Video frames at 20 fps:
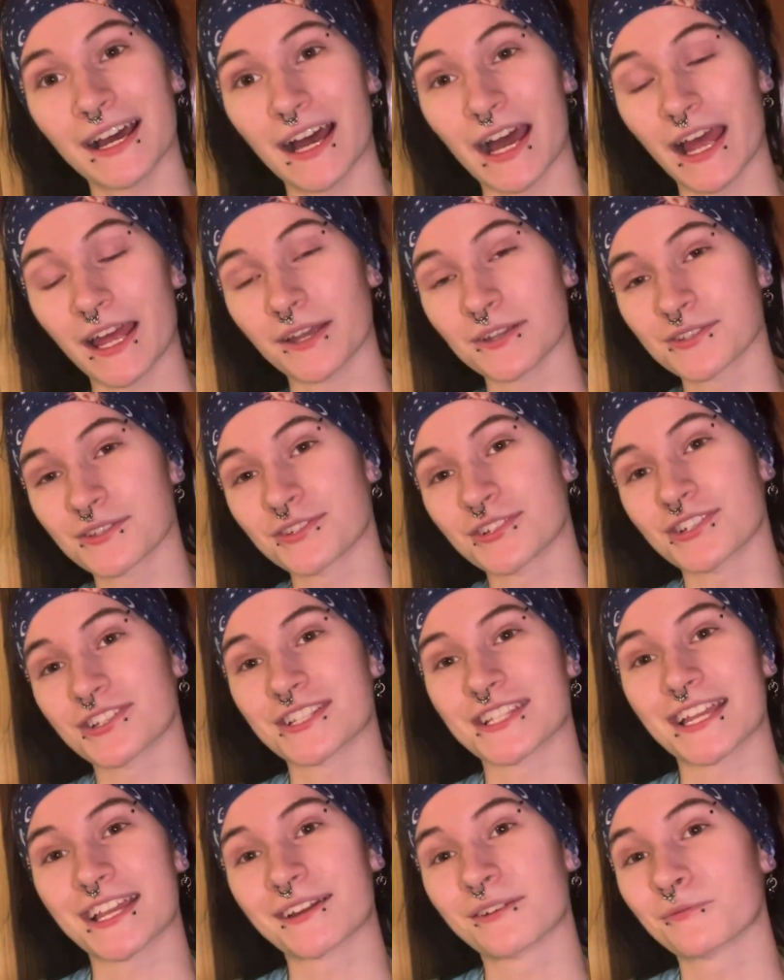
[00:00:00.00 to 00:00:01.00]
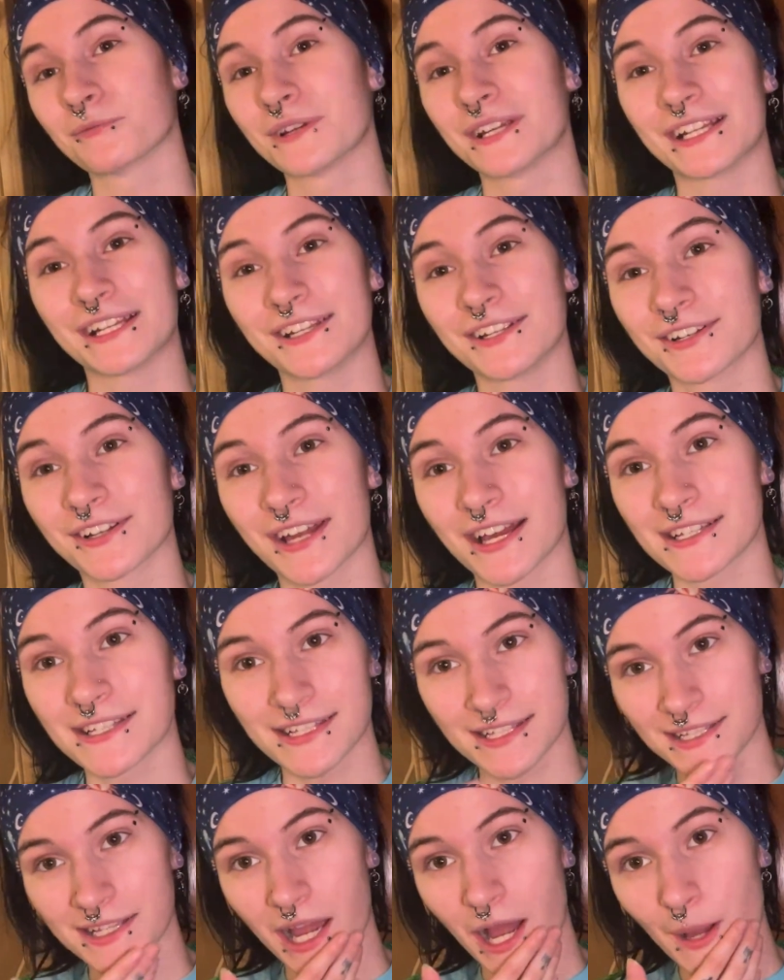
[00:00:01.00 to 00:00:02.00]
I also just like reading your
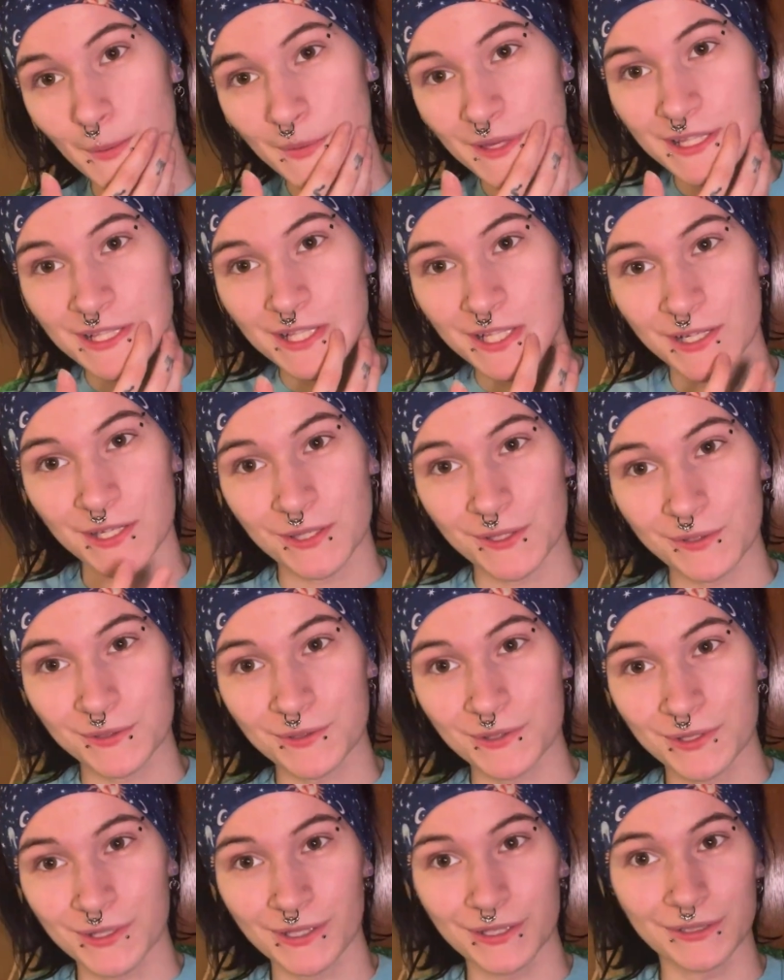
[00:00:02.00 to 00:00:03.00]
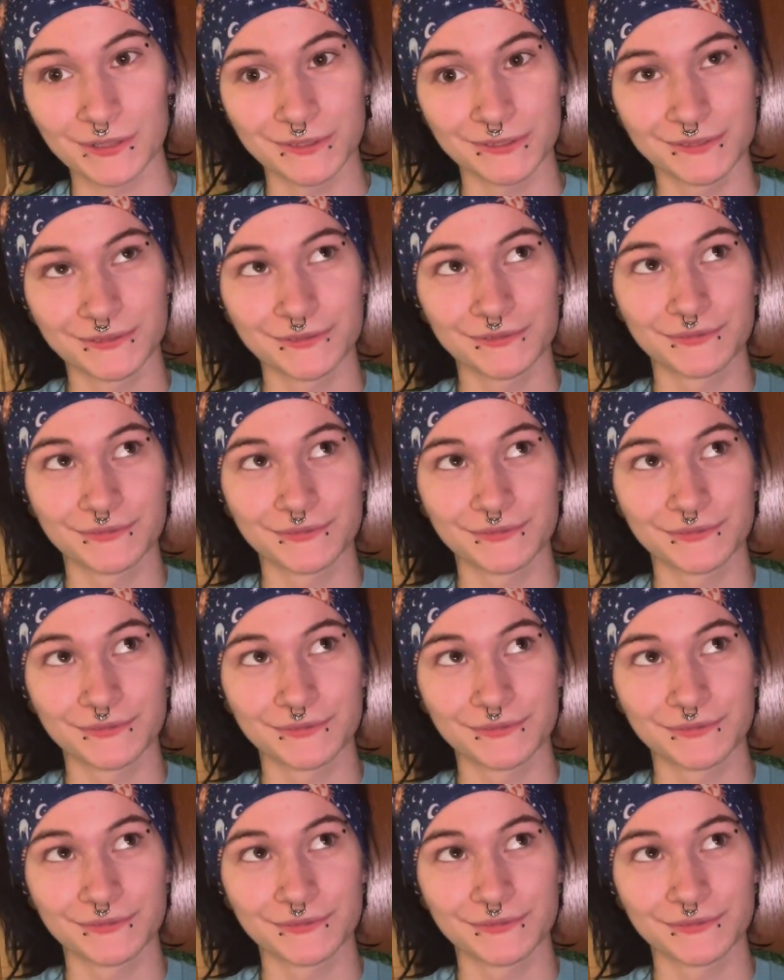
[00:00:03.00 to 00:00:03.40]
guys' comments too, so.